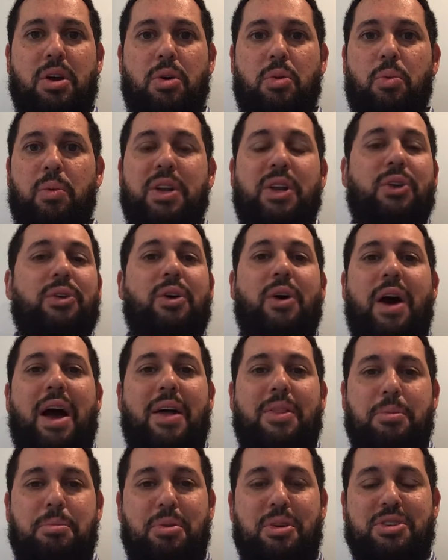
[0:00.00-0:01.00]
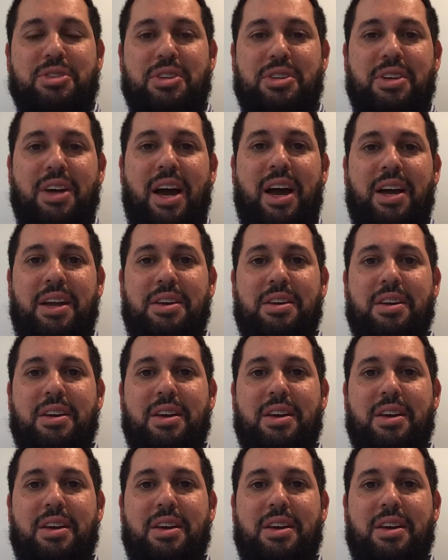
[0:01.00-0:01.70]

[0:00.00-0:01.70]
we don't know how the person died.